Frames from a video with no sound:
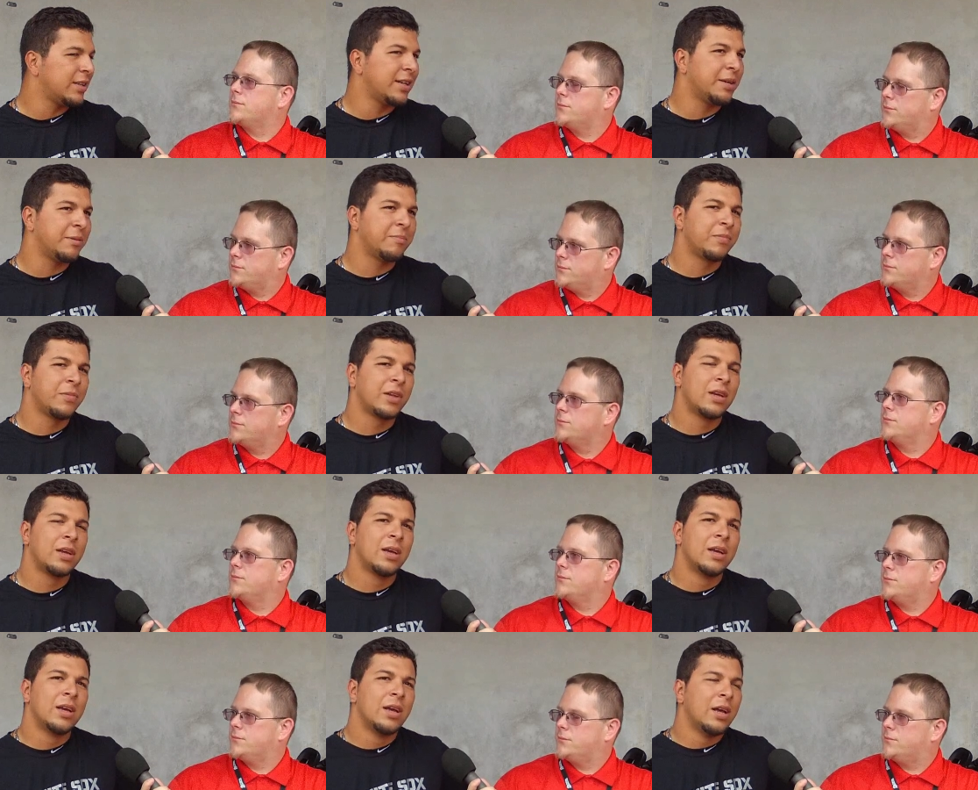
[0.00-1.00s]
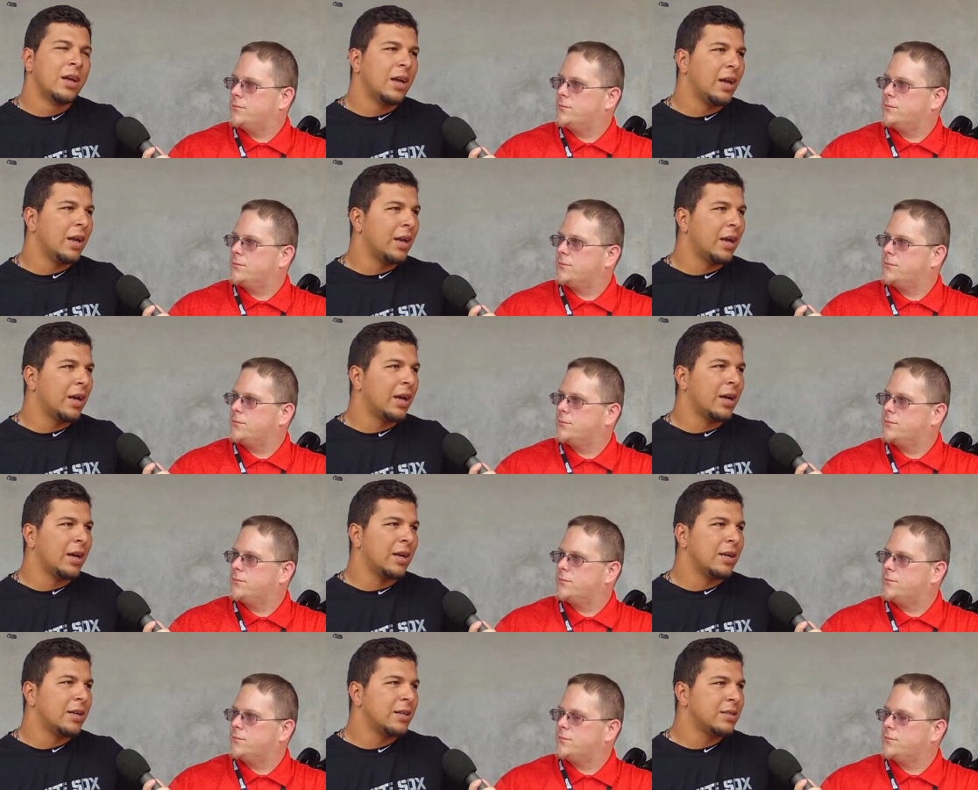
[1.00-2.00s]
Speaker 1: team and
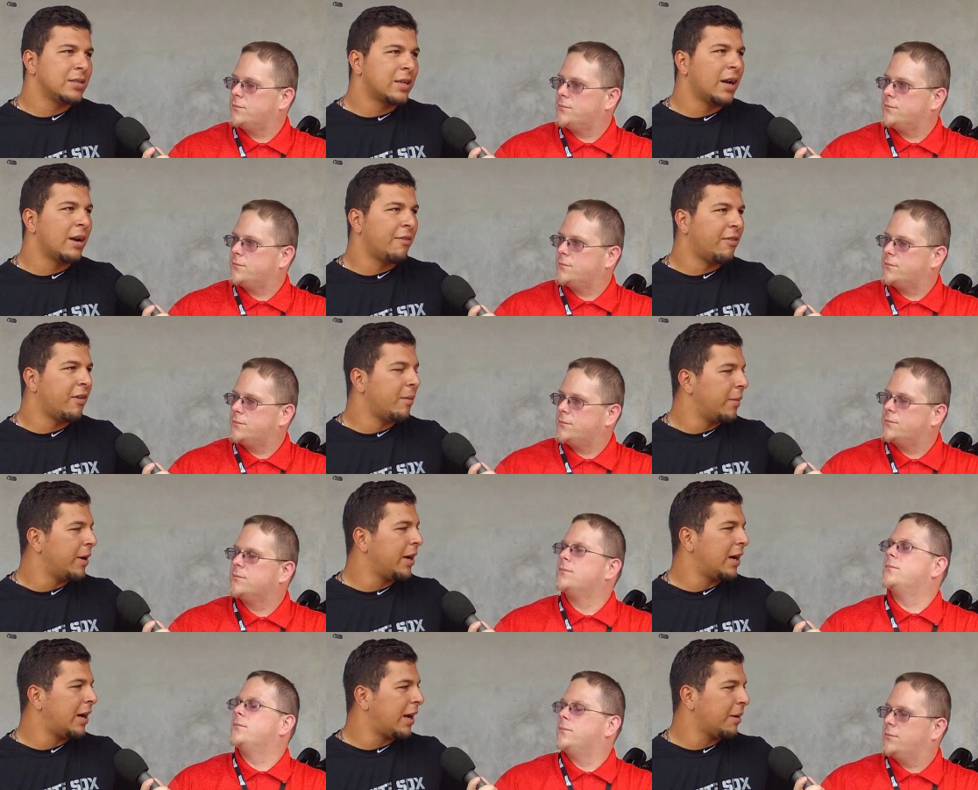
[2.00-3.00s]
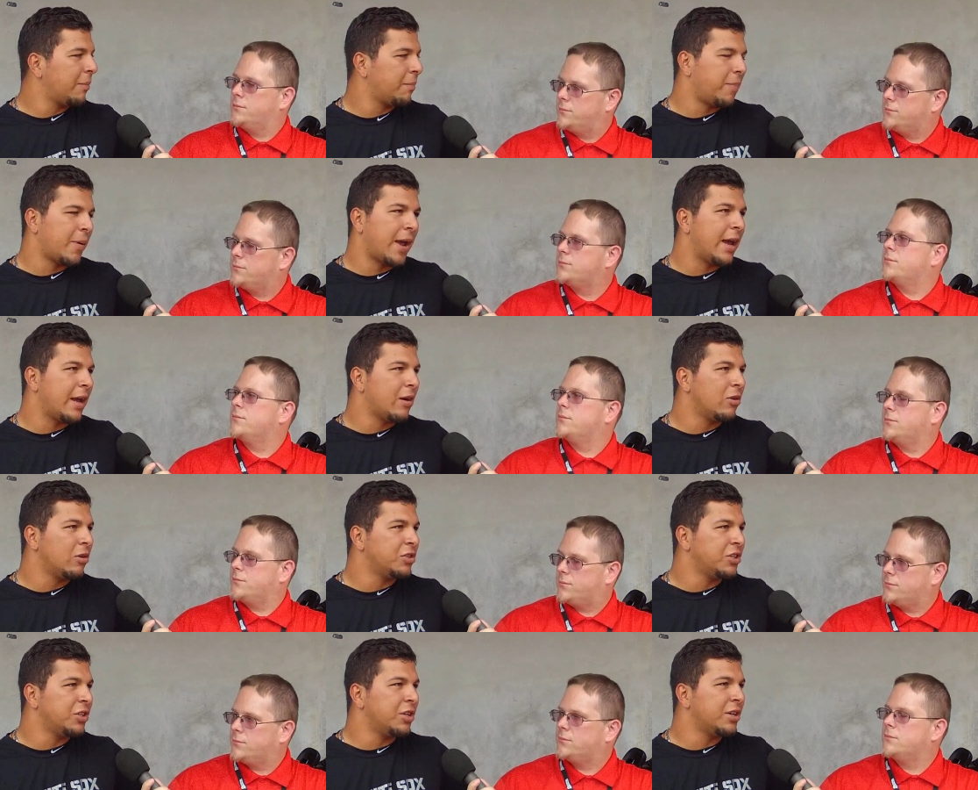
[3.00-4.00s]
uh, it's kind of fun, man. I like playing all
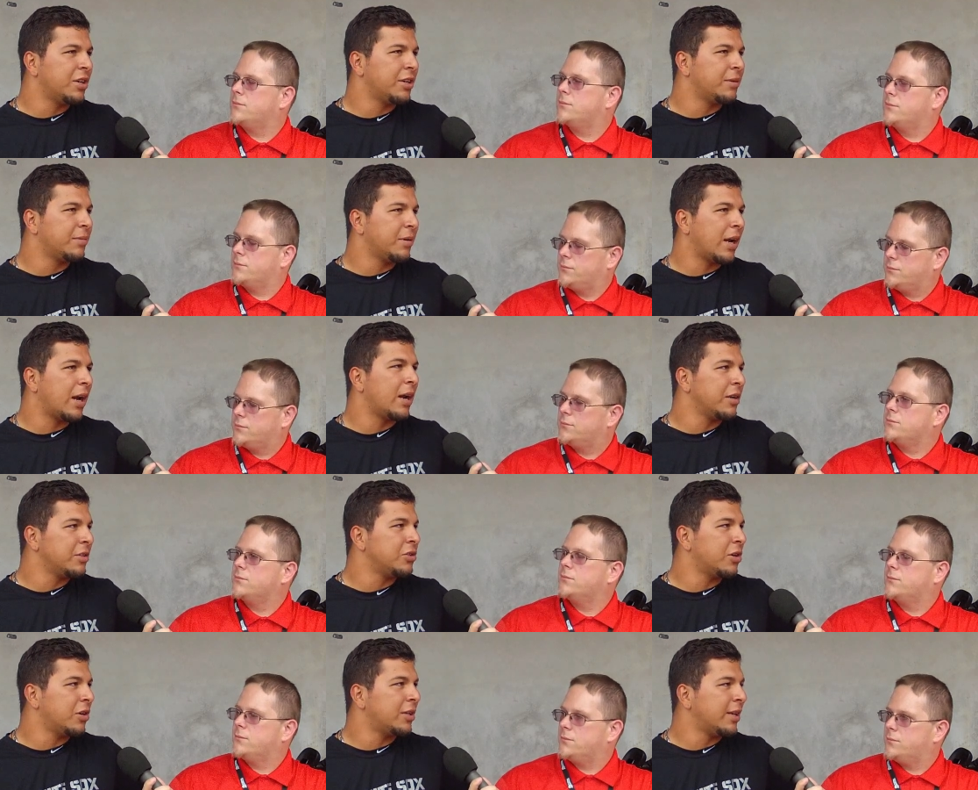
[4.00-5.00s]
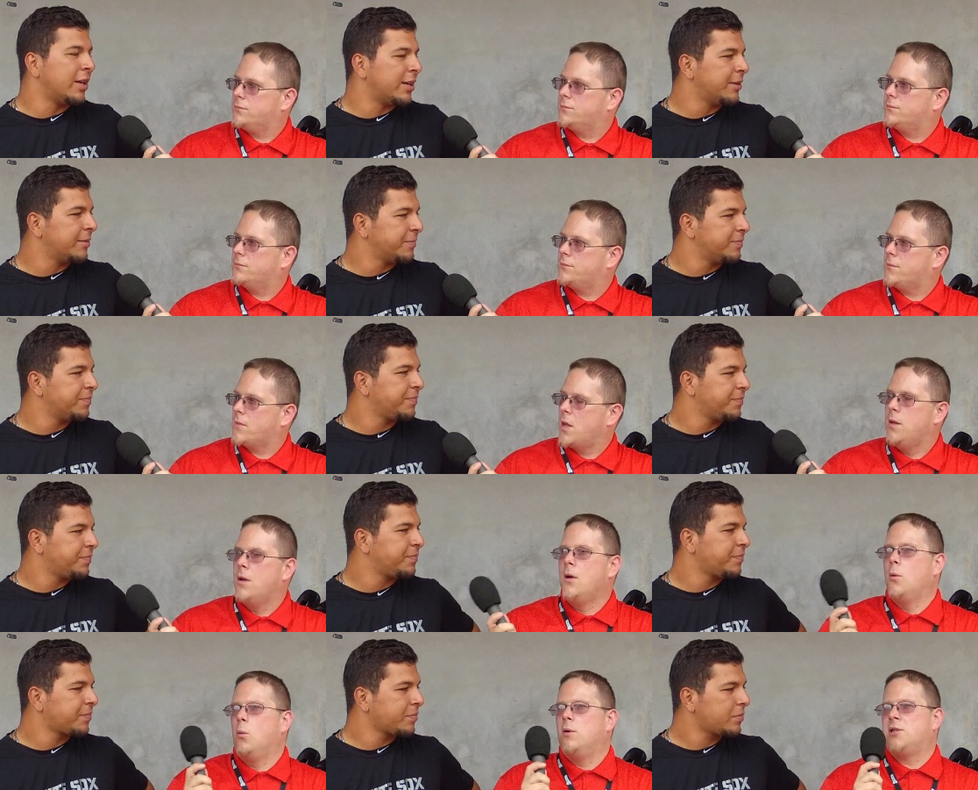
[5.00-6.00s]
year, and I enjoy that.
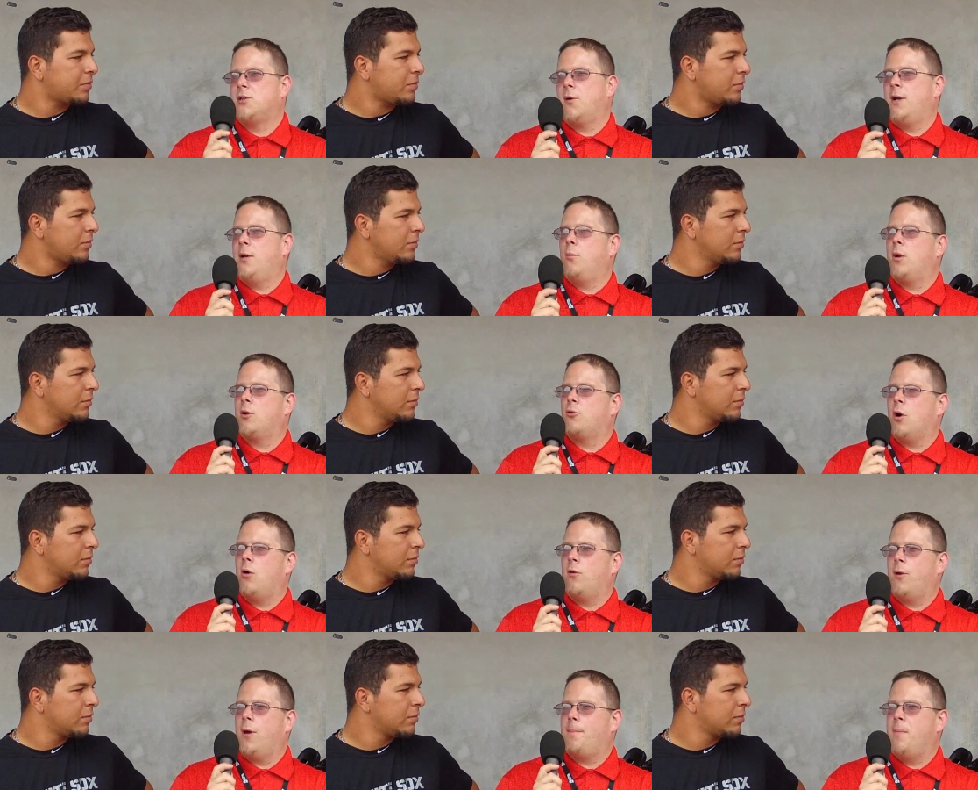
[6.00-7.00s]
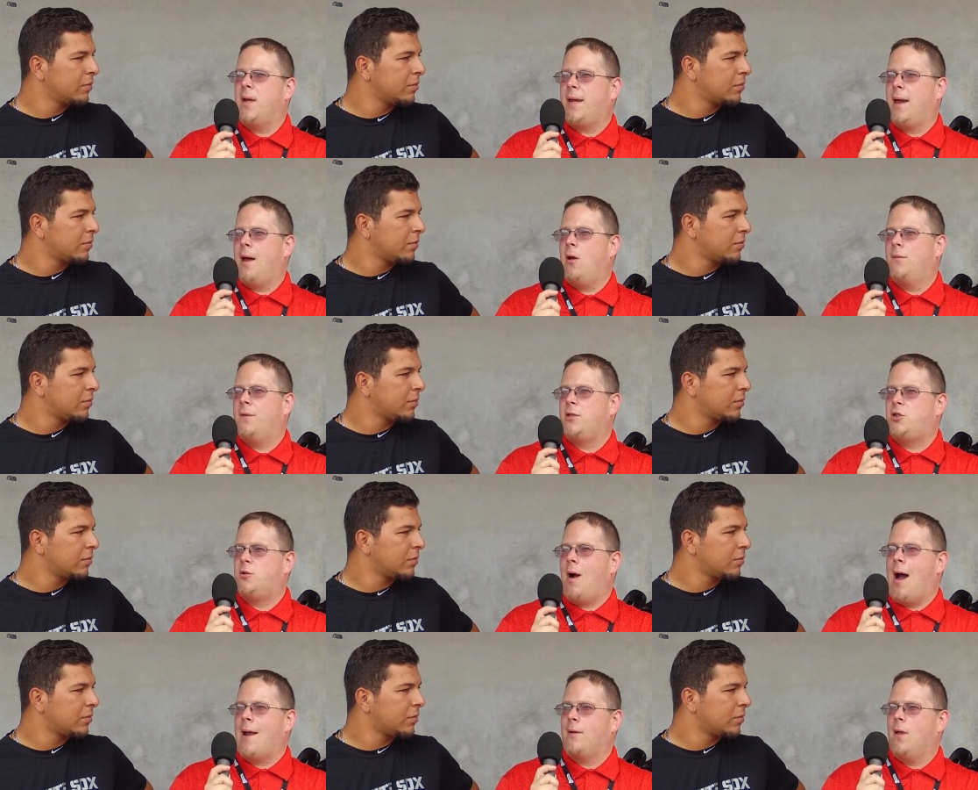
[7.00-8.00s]
Speaker 2: Was there anyone growing up, Miguel, that you
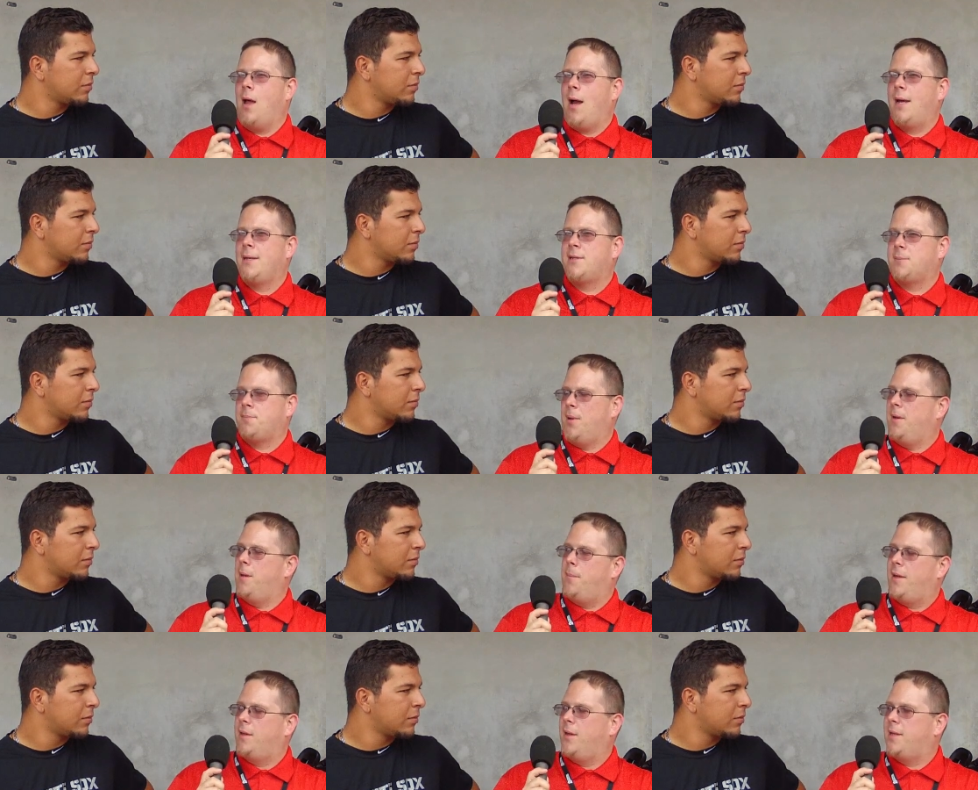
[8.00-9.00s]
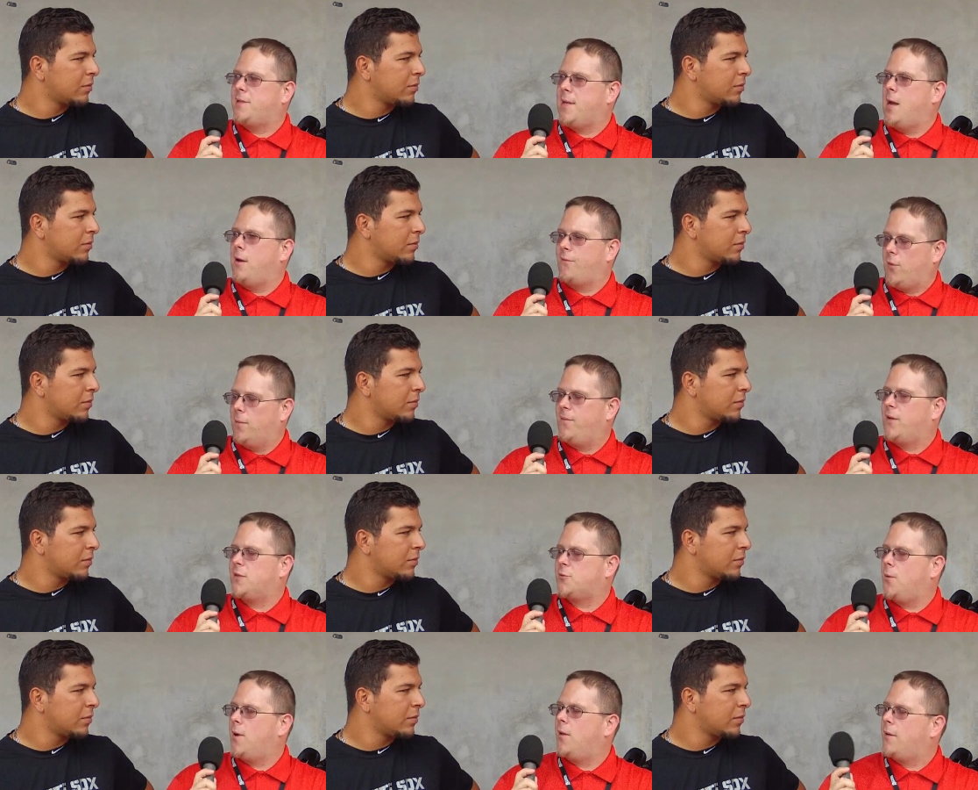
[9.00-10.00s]
idolized as playing the big leagues now from
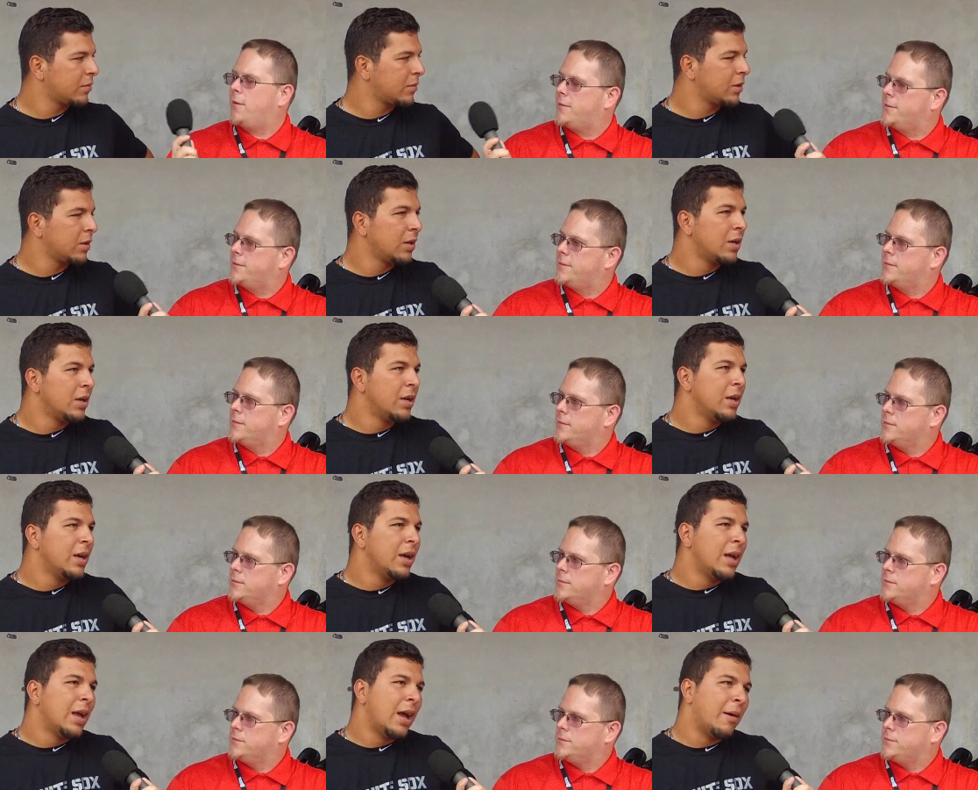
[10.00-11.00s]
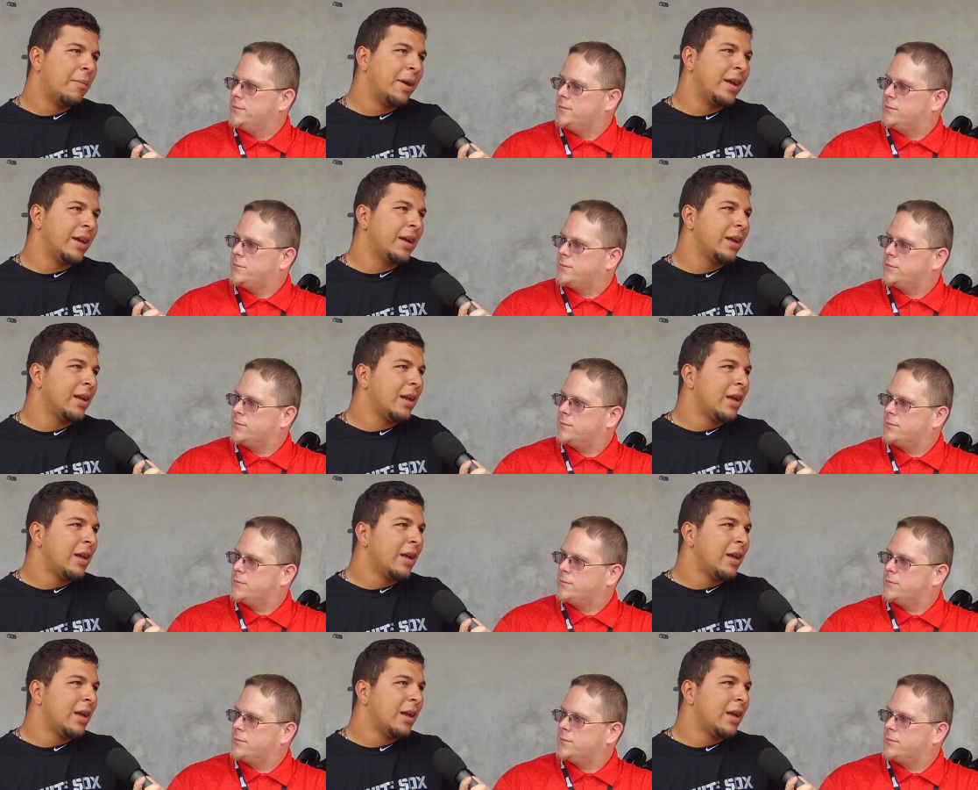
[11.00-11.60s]
Venezuela?
Speaker 1: I mean,